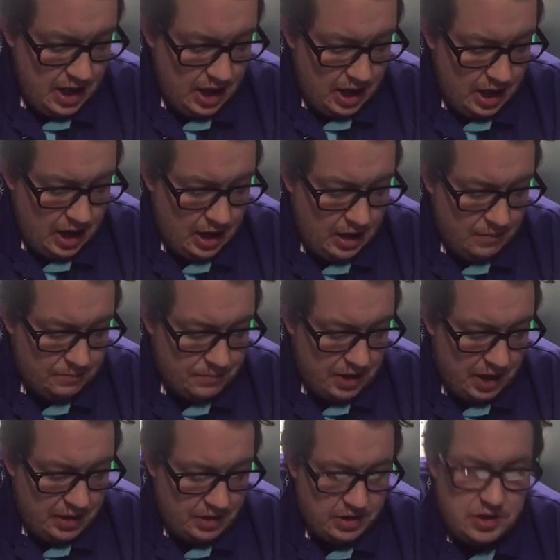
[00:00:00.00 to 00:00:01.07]

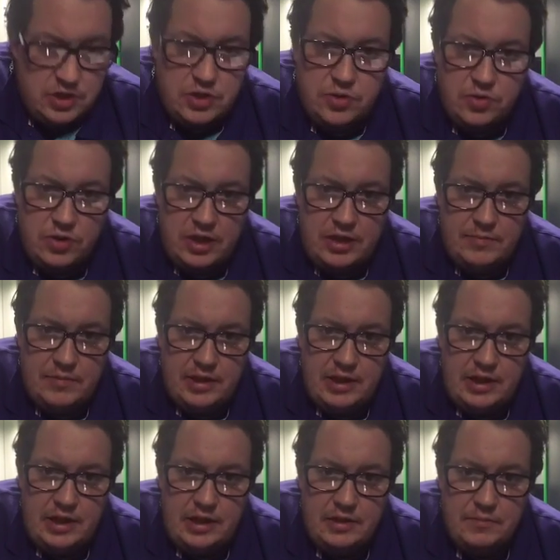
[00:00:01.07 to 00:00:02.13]
an
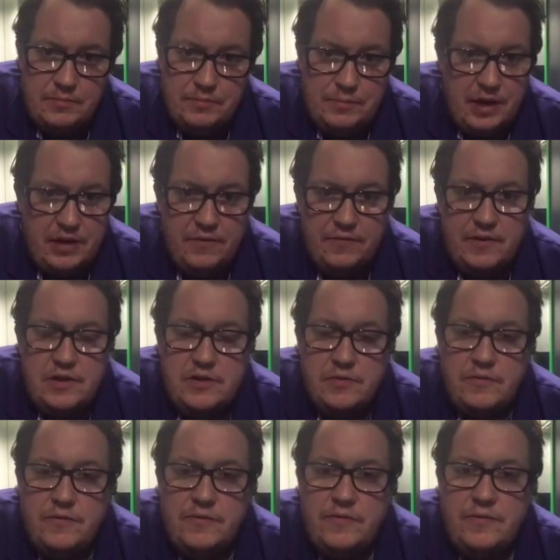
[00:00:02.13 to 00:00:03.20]
extremely beneficial
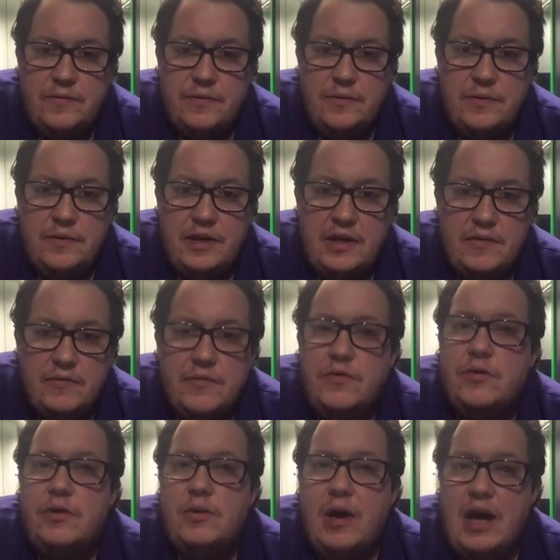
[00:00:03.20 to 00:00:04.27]
thing
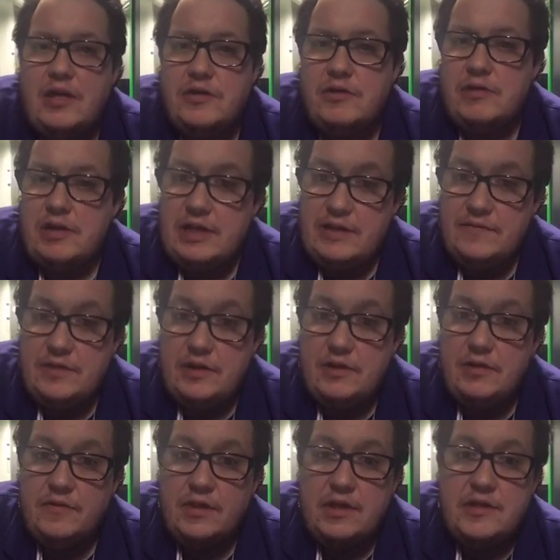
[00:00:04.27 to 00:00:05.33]
for you as you leave the
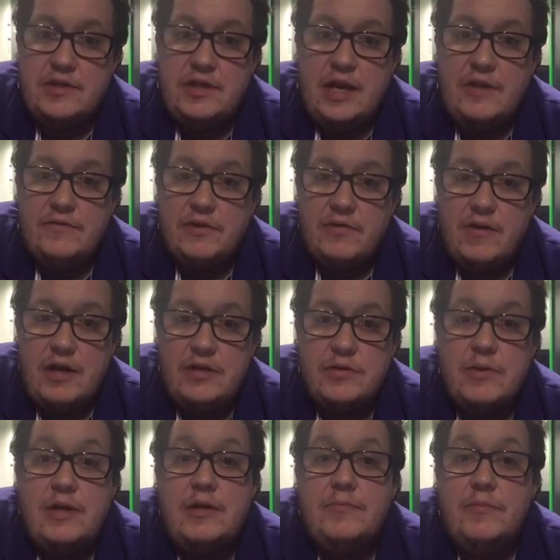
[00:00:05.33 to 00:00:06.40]
university after
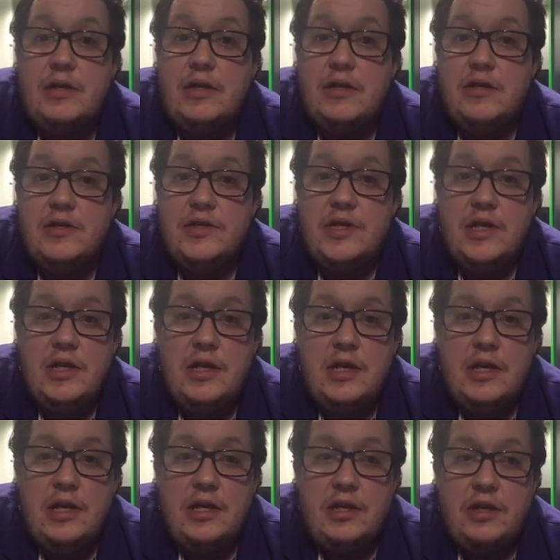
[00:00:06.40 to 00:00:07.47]
graduating, because
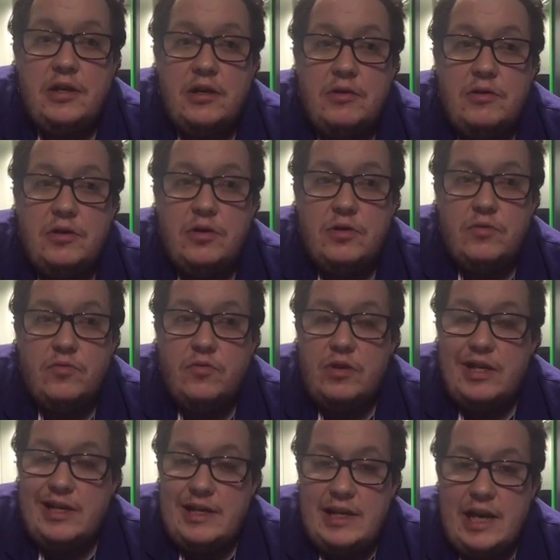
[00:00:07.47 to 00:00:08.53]
you're
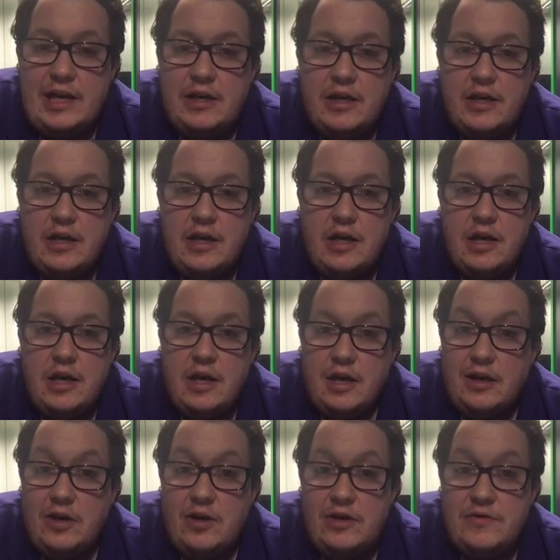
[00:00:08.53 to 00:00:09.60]
really getting a
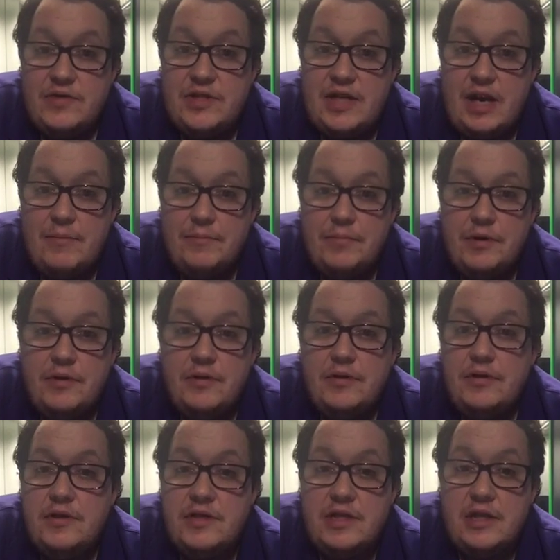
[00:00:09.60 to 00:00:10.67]
kind of stamp
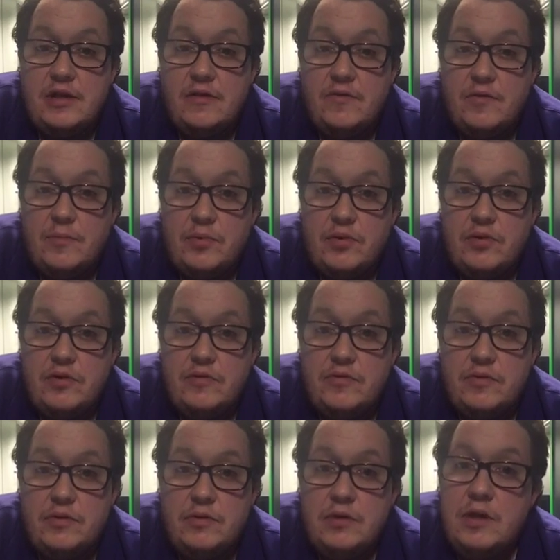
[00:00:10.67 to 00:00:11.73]
seal of
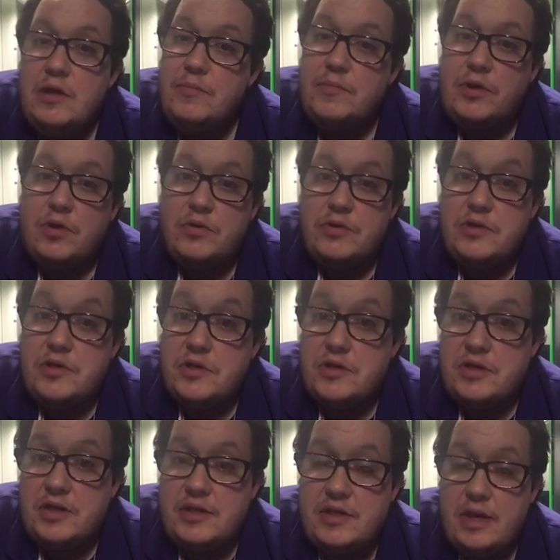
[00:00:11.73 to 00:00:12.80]
approval beyond
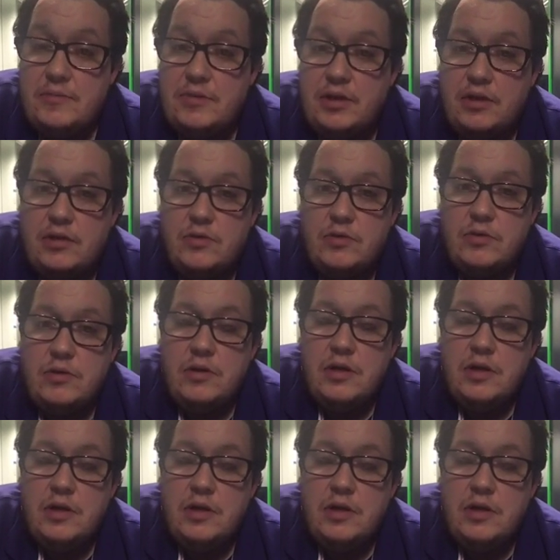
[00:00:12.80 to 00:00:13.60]
just accepting your